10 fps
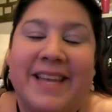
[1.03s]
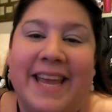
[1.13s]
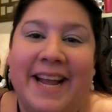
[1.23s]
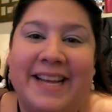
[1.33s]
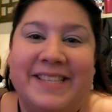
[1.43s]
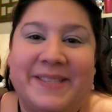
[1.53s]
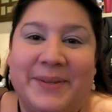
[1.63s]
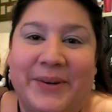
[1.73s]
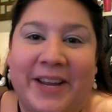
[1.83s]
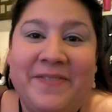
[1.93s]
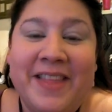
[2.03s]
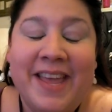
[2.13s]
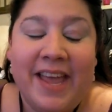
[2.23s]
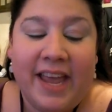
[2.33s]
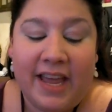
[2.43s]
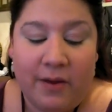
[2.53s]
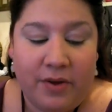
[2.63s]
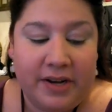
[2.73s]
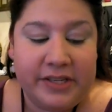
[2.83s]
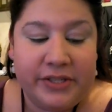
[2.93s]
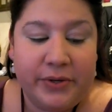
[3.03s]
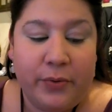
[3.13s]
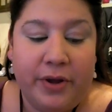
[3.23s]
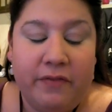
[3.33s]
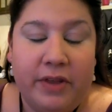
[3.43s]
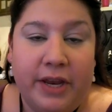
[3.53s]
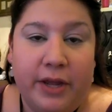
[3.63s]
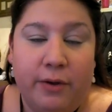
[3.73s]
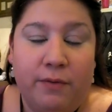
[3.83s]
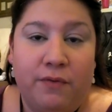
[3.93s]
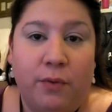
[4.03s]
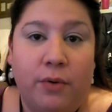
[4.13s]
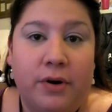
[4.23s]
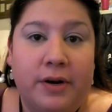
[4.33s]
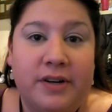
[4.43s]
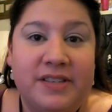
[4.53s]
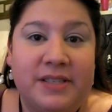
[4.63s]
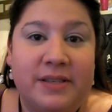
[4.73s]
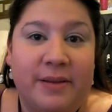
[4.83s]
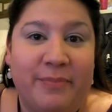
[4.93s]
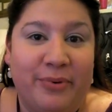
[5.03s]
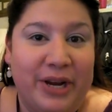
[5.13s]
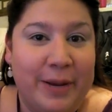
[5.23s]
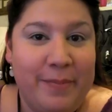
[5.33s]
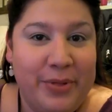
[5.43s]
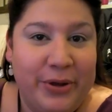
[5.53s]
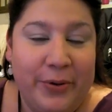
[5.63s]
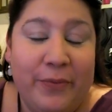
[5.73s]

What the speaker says: Hey guys, it's Lori, and I wanted to do a quick video for Sabrinablue,